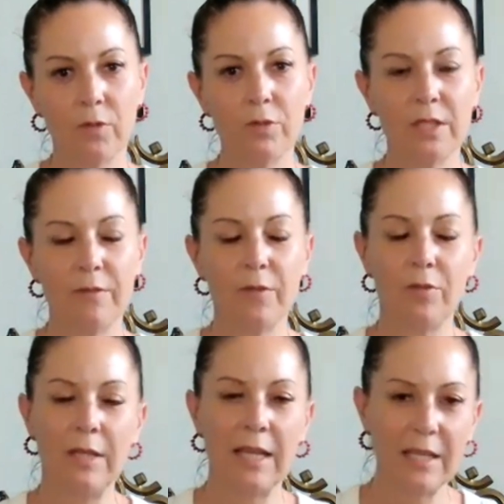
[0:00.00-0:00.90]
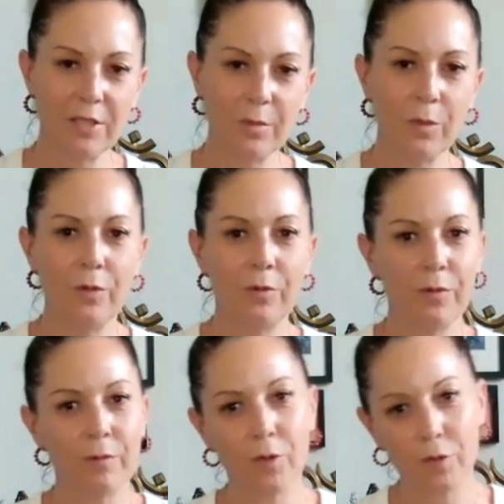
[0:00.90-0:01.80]
Of course, if you need to
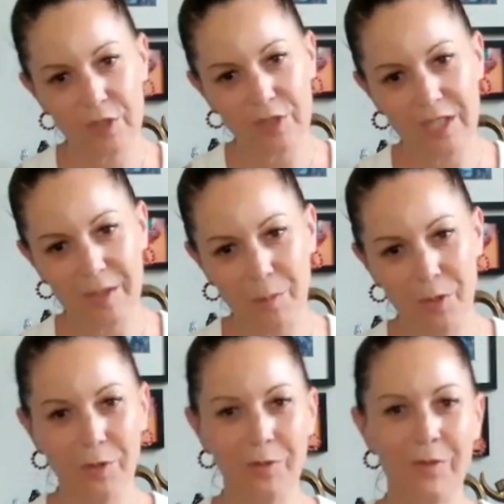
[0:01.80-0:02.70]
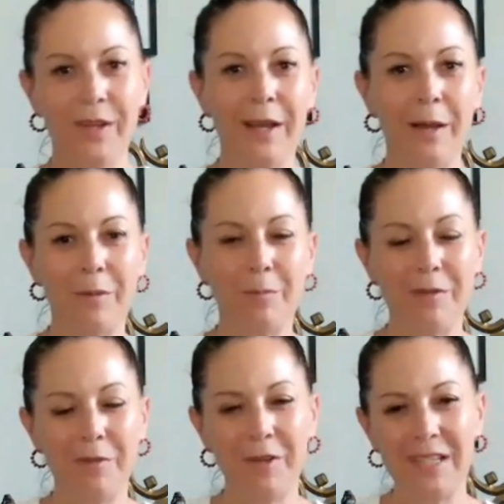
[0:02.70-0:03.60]
move, of course you can move,
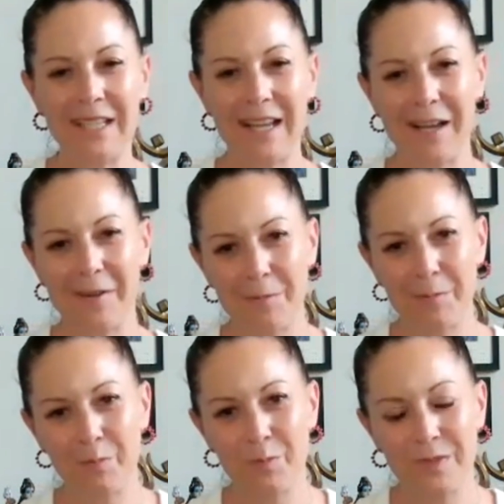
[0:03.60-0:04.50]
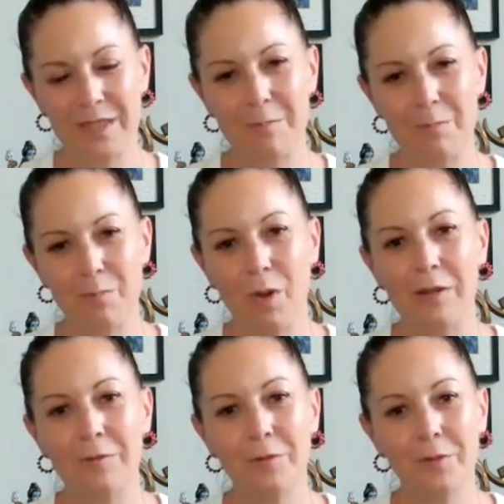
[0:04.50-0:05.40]
but be very
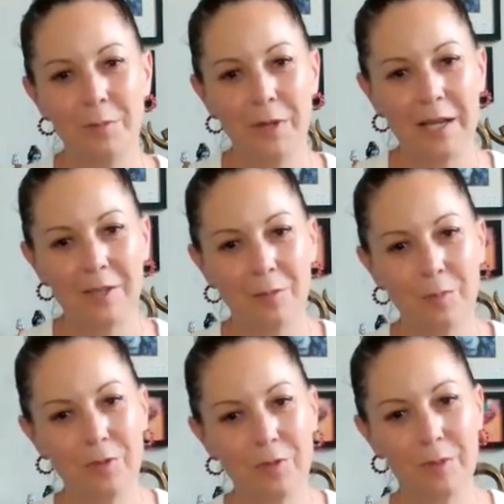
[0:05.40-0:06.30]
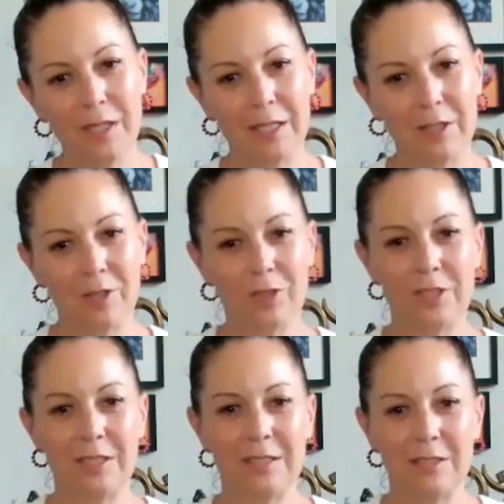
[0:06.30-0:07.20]
mindful about your movement and
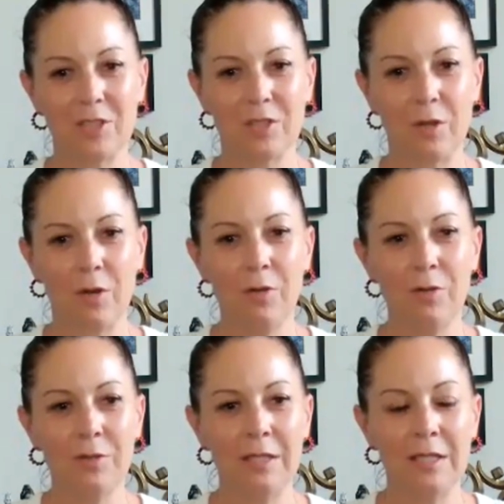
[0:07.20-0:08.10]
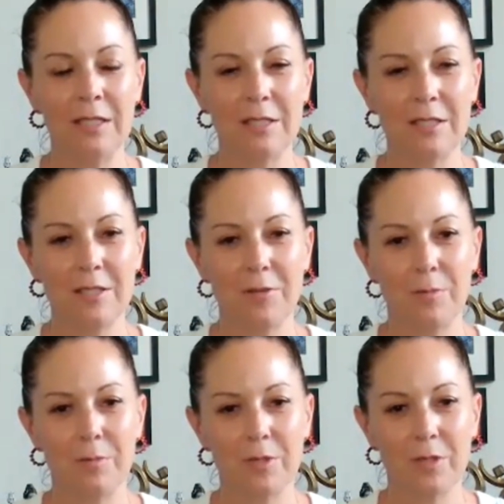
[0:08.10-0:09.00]
conscious and slow, just
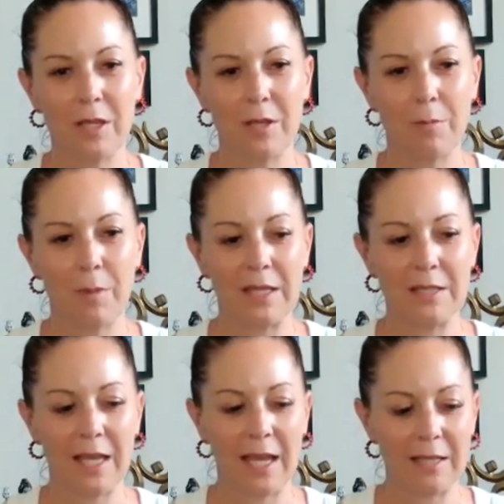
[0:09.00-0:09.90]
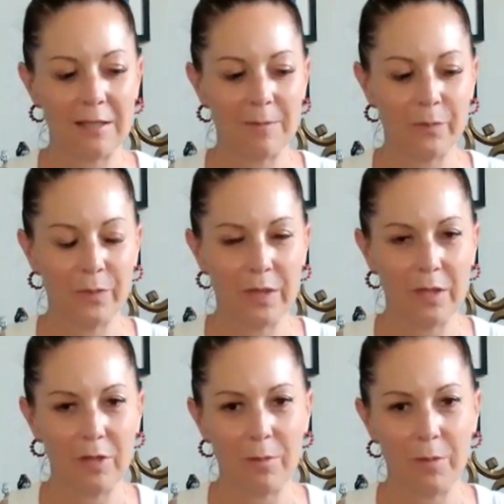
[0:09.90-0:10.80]
so that you maintain
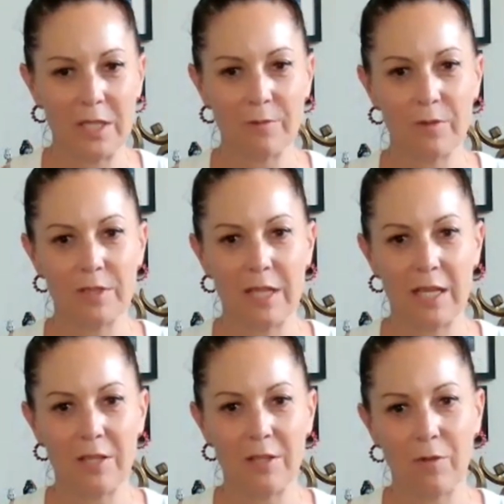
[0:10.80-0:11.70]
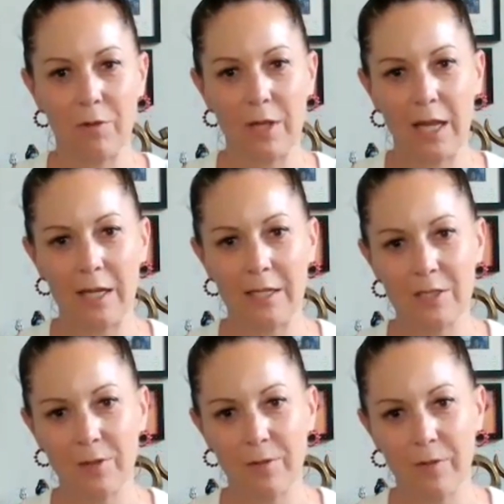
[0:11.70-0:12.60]
the peaceful state you've
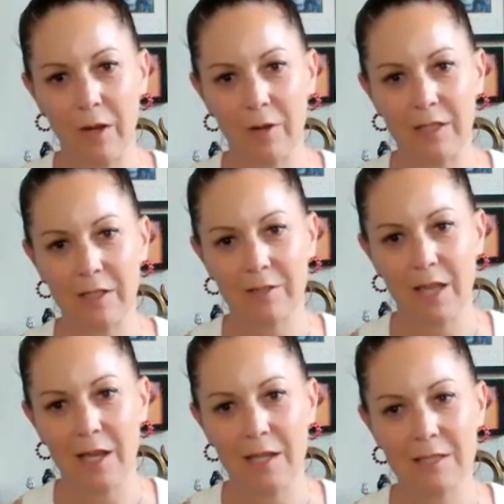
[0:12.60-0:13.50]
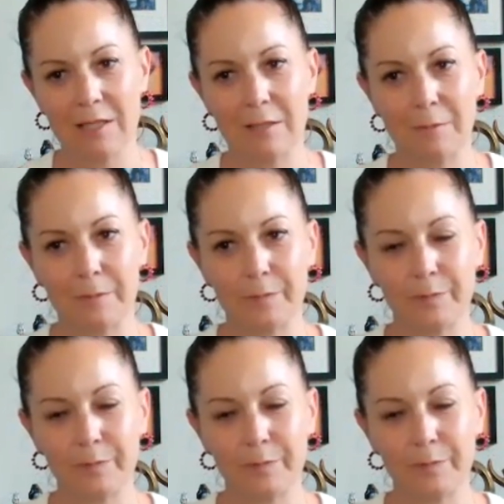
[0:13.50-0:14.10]
created so far in the class.